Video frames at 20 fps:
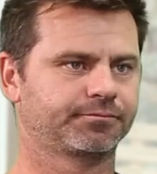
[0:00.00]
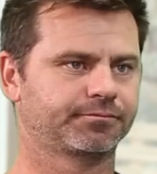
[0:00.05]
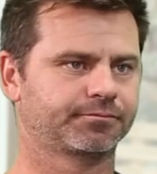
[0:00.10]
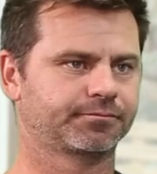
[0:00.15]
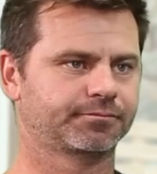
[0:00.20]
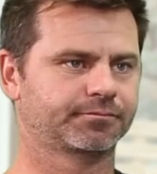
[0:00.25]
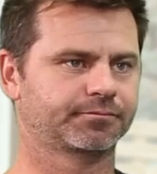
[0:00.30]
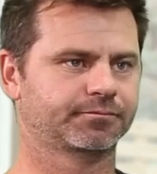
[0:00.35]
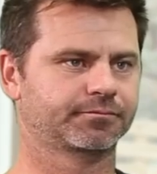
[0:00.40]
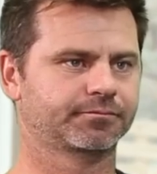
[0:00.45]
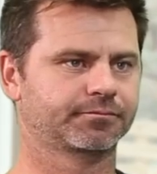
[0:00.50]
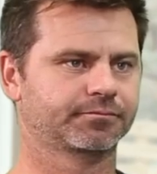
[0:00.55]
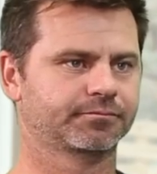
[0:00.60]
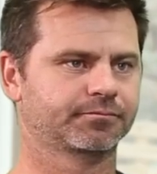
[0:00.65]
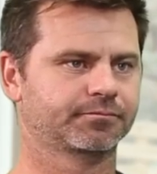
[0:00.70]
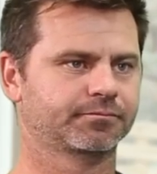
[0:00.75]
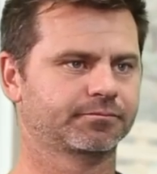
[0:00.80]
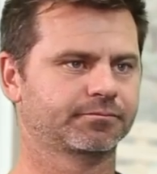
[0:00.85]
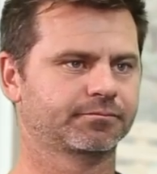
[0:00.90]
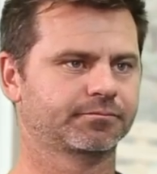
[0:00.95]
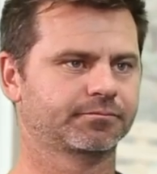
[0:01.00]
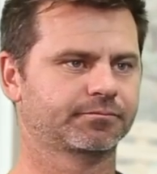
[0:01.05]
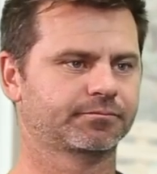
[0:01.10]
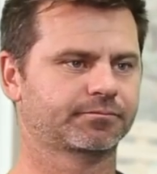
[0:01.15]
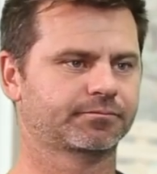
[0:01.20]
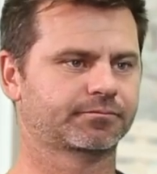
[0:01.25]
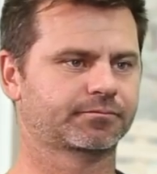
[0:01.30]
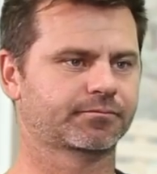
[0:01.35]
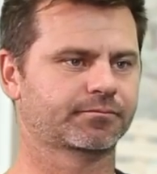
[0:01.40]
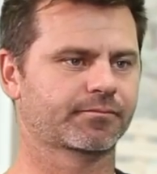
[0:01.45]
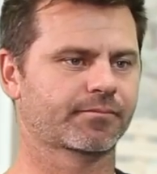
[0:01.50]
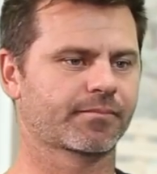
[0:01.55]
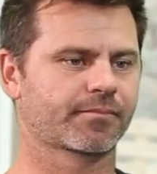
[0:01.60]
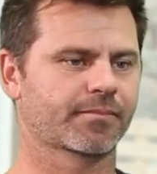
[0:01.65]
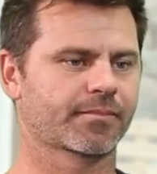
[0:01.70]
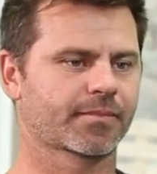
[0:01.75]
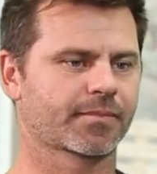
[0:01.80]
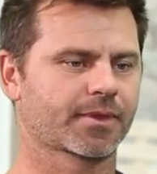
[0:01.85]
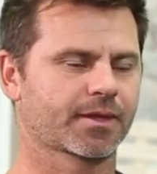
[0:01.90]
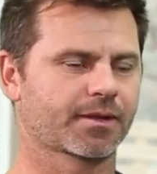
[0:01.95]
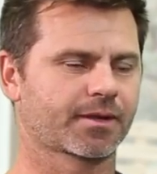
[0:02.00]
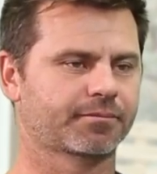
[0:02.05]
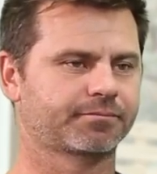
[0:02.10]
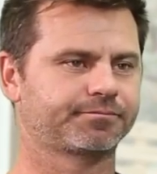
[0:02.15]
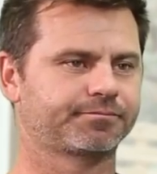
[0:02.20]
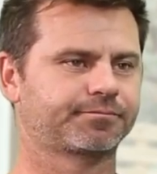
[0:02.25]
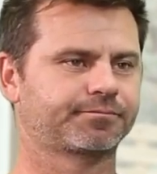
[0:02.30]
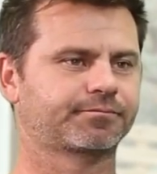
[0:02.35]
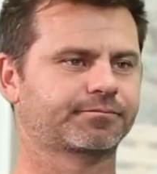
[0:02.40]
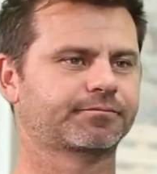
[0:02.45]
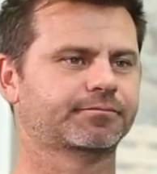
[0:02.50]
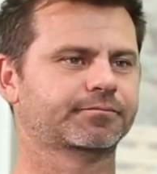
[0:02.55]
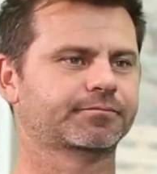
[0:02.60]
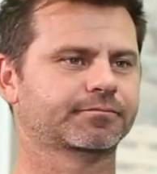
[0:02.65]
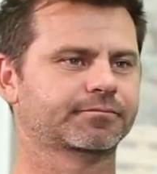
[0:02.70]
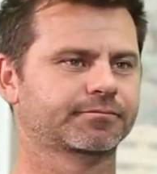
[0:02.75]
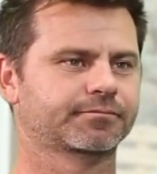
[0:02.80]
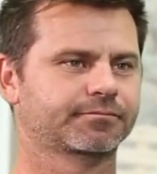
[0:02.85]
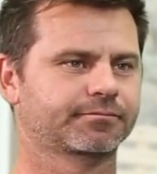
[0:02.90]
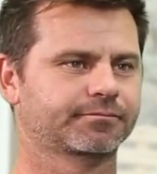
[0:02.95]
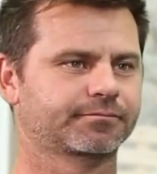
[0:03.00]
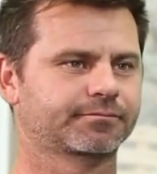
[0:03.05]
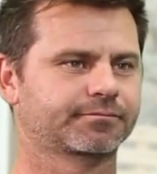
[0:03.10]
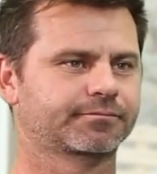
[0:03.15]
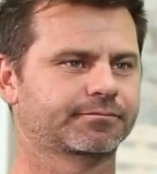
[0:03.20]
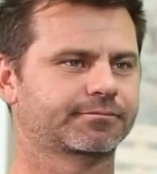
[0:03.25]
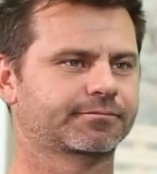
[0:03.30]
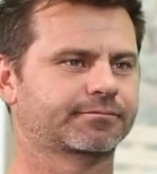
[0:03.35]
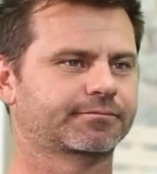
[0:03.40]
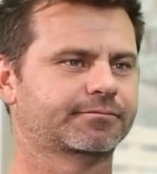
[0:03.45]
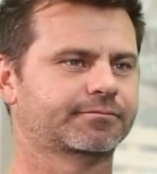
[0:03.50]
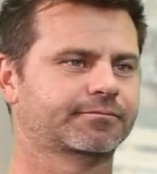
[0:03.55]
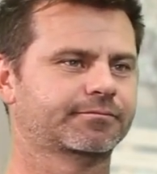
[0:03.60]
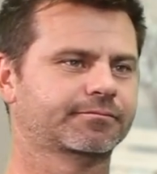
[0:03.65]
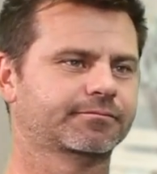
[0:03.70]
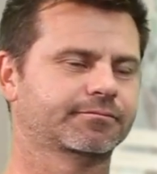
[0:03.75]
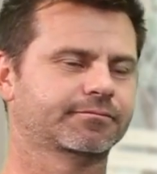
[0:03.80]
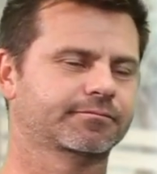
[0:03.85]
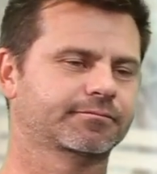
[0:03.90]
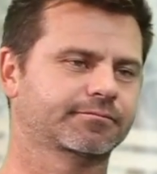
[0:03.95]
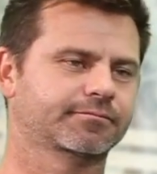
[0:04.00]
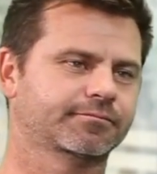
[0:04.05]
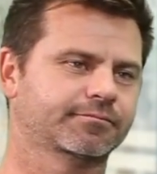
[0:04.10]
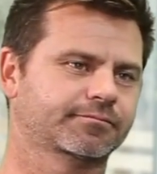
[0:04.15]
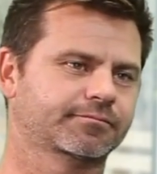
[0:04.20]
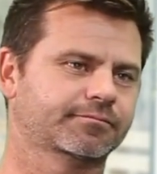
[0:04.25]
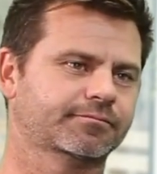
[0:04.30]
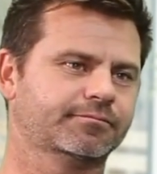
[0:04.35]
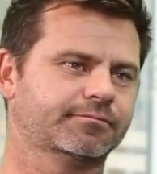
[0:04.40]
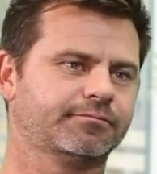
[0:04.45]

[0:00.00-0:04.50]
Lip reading: (not speaking)